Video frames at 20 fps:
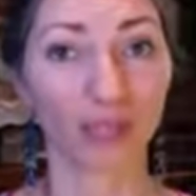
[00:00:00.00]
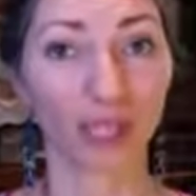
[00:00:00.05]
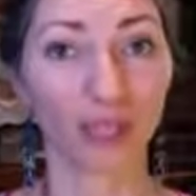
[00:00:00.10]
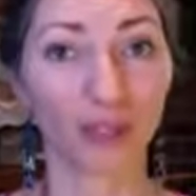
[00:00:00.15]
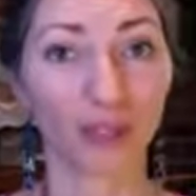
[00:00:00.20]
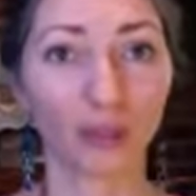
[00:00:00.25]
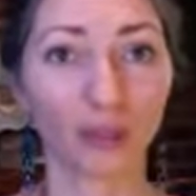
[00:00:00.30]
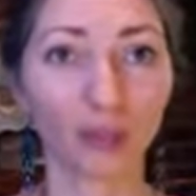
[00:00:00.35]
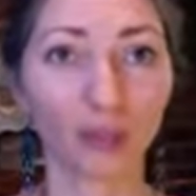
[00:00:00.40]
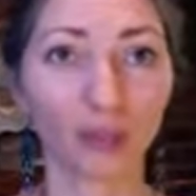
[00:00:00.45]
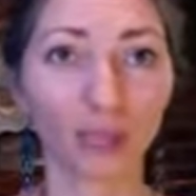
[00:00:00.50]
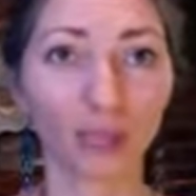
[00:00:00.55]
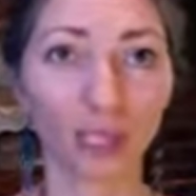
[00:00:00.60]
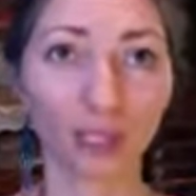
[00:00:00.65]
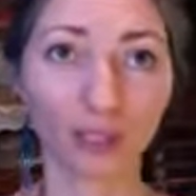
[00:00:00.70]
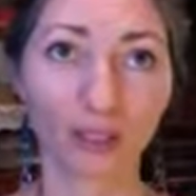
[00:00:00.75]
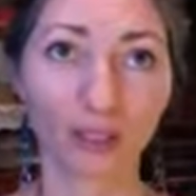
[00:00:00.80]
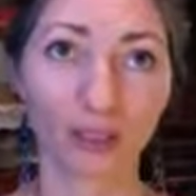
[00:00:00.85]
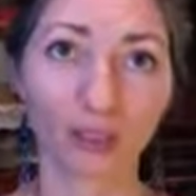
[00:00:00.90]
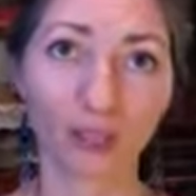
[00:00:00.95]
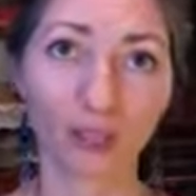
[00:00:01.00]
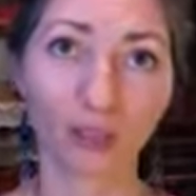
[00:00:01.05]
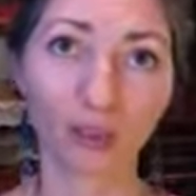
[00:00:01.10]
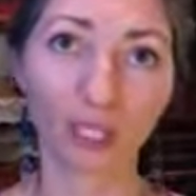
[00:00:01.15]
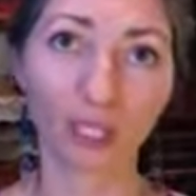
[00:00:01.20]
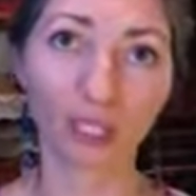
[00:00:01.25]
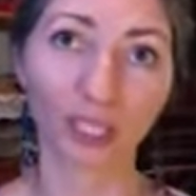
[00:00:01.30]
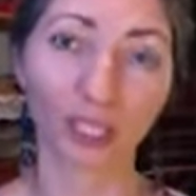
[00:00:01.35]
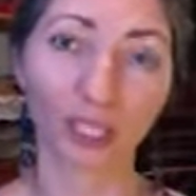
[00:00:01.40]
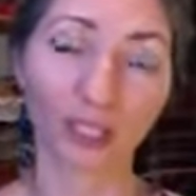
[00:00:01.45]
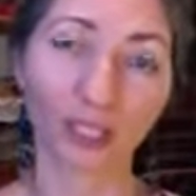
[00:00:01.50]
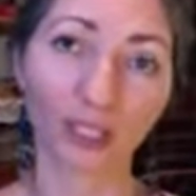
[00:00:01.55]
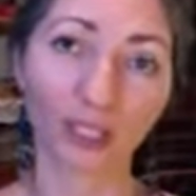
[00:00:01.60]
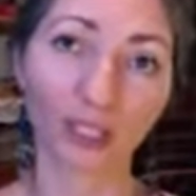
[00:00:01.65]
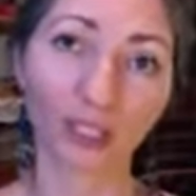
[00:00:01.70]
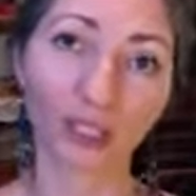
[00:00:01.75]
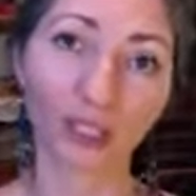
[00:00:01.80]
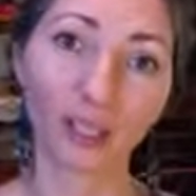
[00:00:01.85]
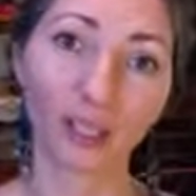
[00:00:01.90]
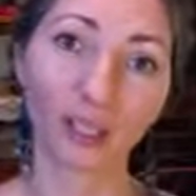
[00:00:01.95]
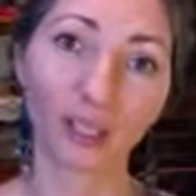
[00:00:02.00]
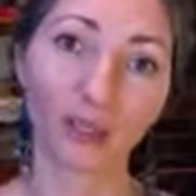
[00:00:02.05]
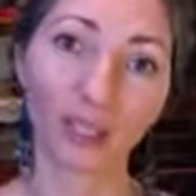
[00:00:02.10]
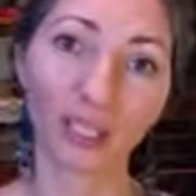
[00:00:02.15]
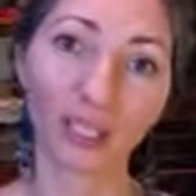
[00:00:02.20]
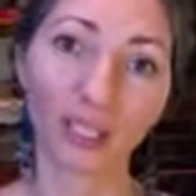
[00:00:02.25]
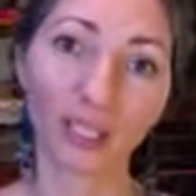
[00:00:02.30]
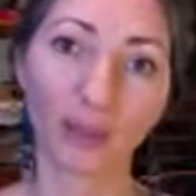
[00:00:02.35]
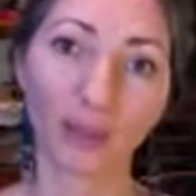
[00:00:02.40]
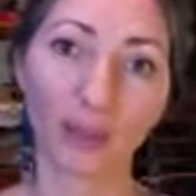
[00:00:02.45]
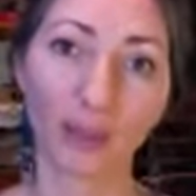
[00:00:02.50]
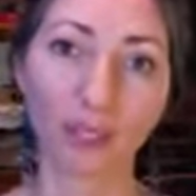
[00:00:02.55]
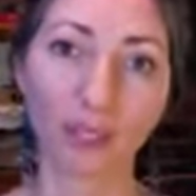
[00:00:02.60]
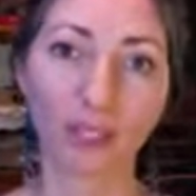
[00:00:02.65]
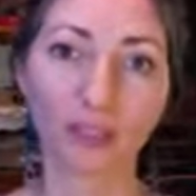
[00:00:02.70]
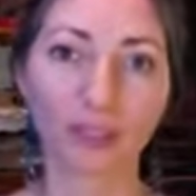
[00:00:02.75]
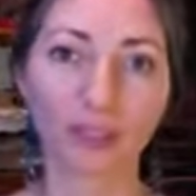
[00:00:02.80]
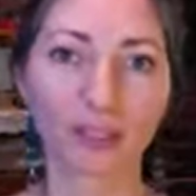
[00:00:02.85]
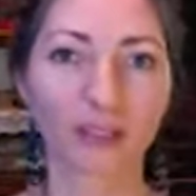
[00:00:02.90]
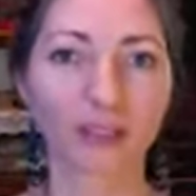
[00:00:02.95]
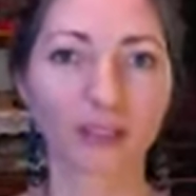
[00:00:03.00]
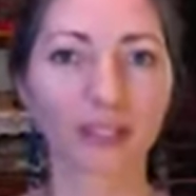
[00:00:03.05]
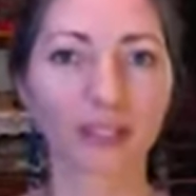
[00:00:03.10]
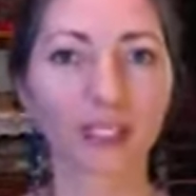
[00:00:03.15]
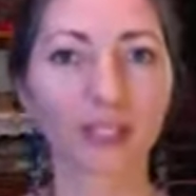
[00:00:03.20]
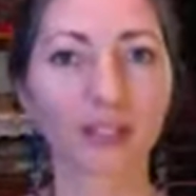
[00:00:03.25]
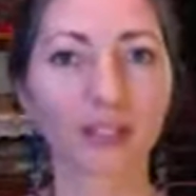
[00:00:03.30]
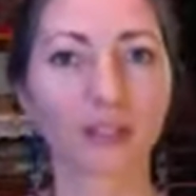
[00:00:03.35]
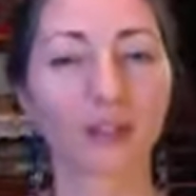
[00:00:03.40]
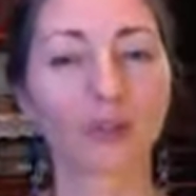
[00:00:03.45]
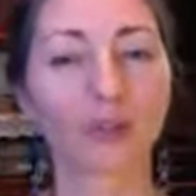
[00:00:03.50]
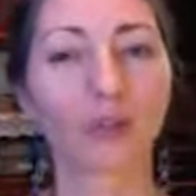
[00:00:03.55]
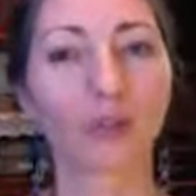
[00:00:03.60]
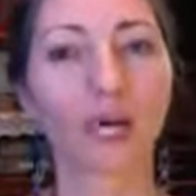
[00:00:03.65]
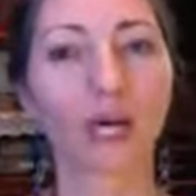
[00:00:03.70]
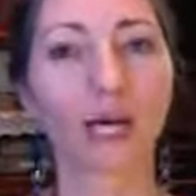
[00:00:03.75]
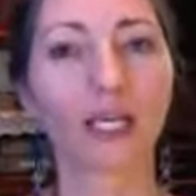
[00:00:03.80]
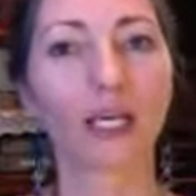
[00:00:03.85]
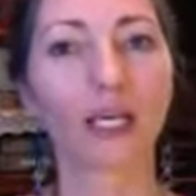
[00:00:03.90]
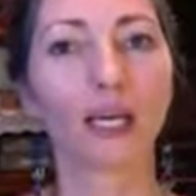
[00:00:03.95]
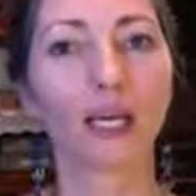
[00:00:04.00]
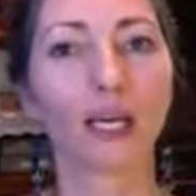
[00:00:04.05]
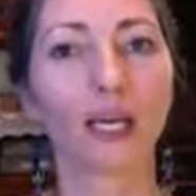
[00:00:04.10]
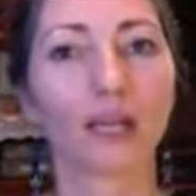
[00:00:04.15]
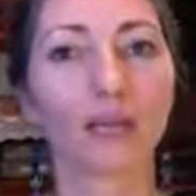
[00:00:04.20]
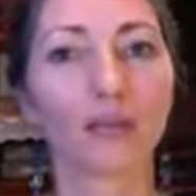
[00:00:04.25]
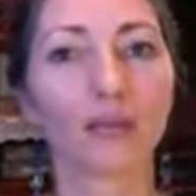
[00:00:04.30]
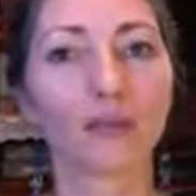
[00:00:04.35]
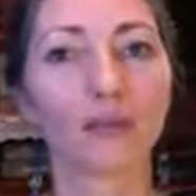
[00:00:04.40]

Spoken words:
And you do that slowly, like, okay, what sensation do I have